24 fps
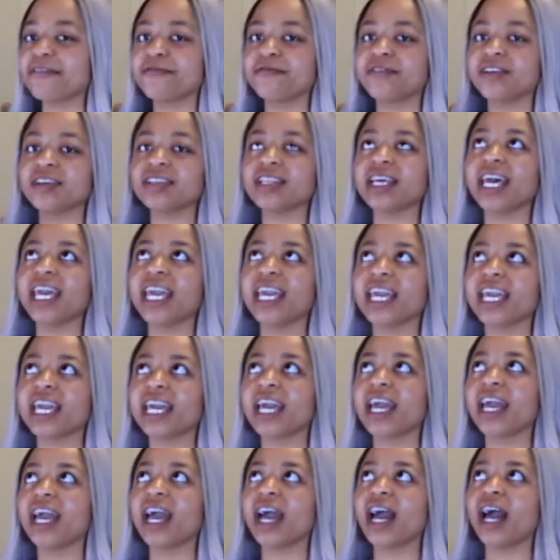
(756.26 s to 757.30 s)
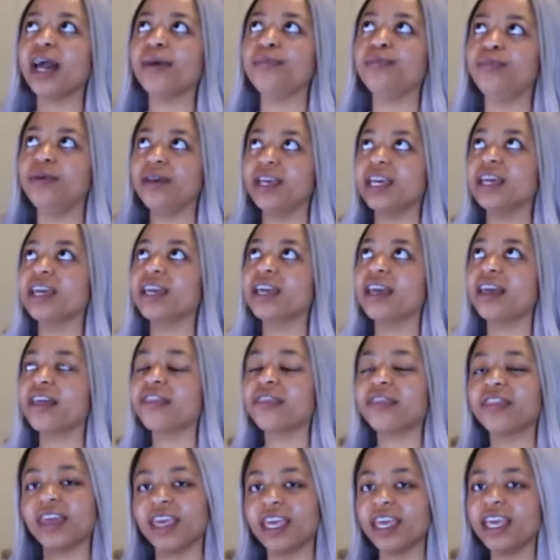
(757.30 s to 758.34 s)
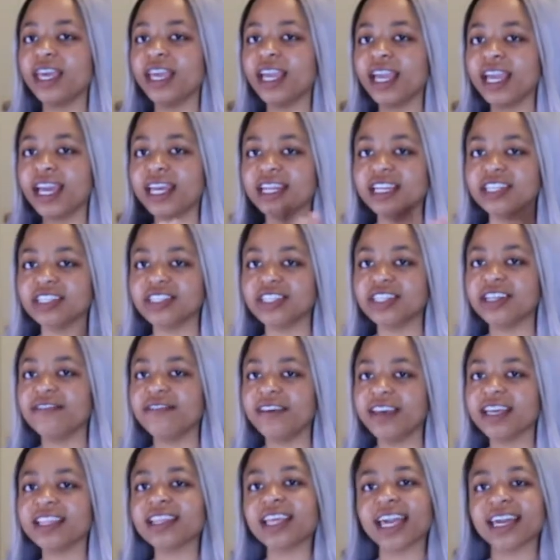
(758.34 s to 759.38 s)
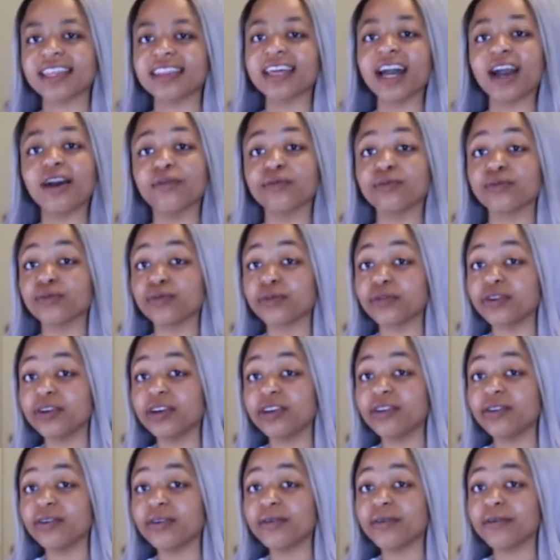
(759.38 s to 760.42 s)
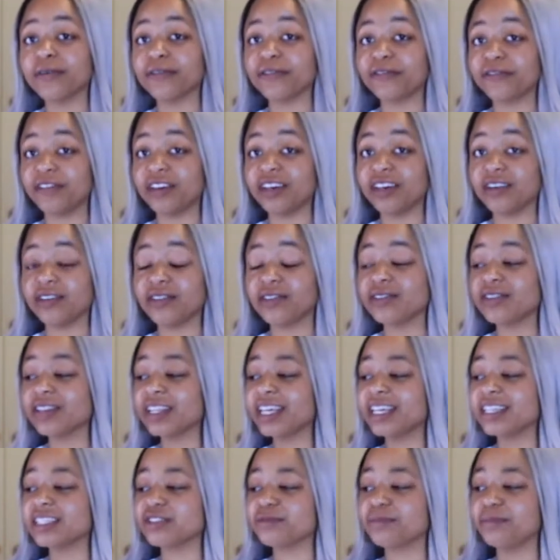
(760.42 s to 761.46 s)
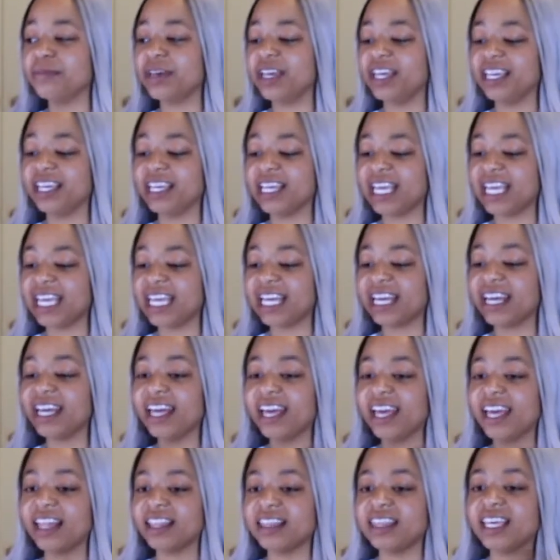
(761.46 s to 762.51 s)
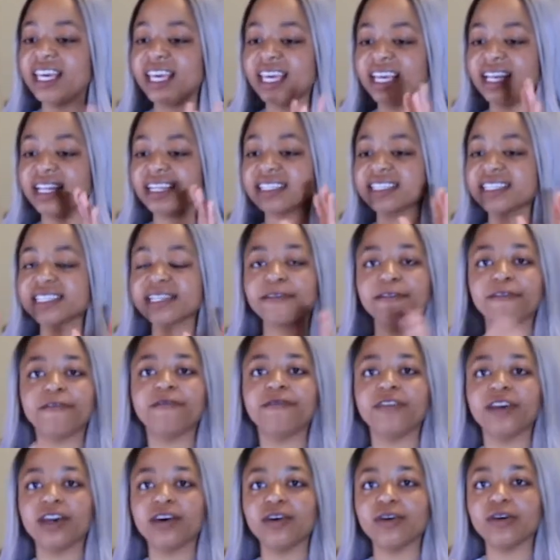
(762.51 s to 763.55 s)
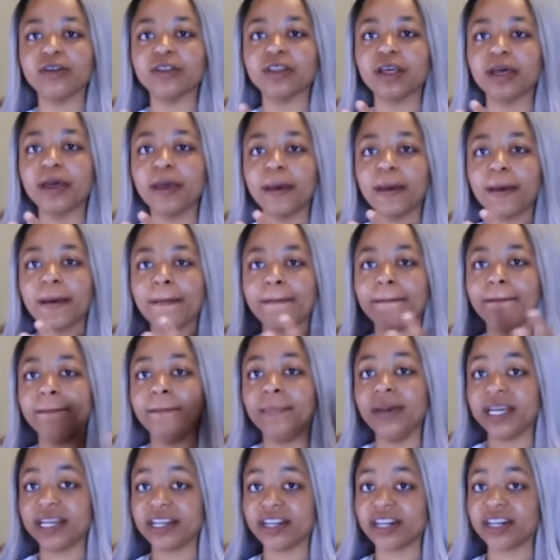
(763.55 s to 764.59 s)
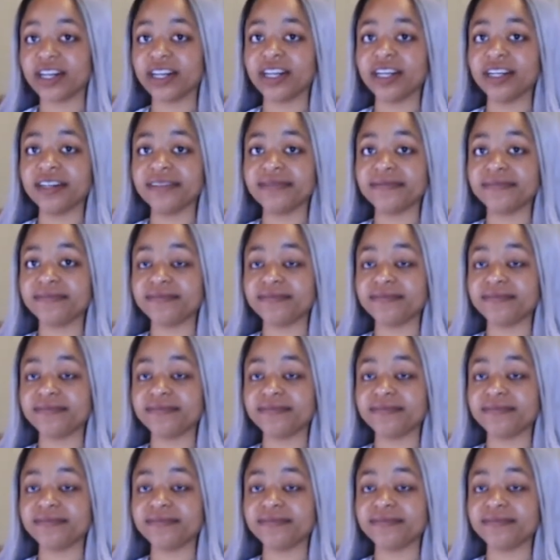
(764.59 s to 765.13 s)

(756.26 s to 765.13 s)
feel like a big thing in achieving like that royal feel is making things feel bigger